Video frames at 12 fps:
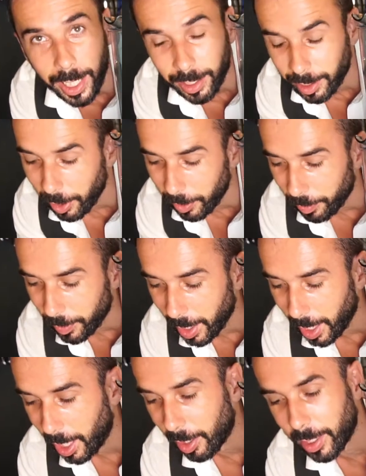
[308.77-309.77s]
so
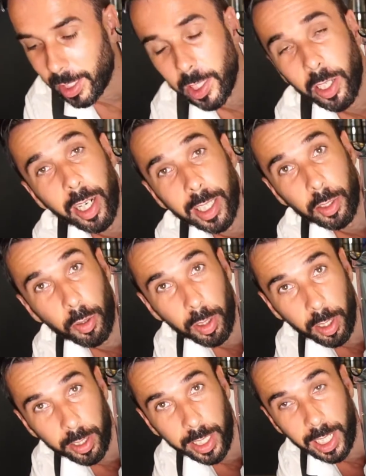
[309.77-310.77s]
our ginger has cooled
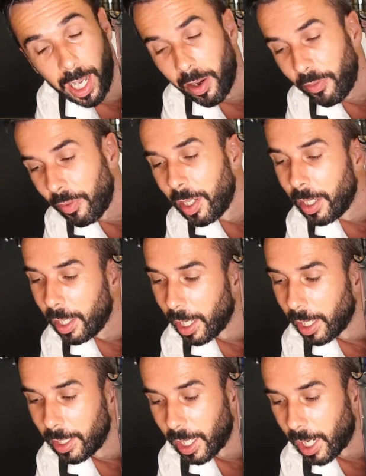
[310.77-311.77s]
down enough,
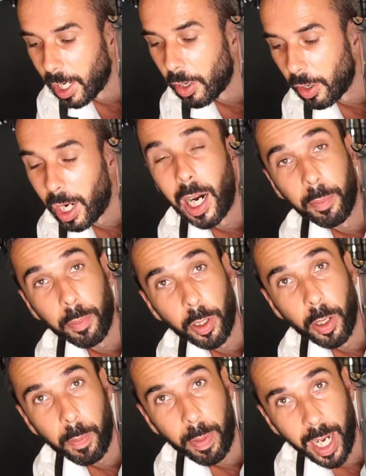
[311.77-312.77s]
and now I'm
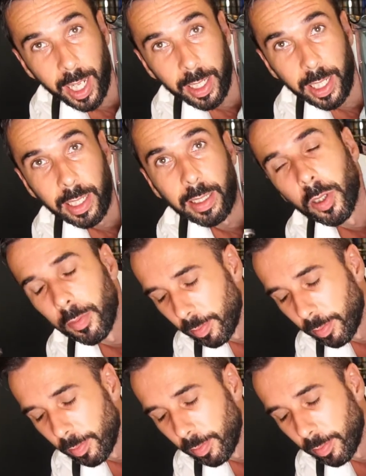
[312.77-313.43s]
gonna blend it.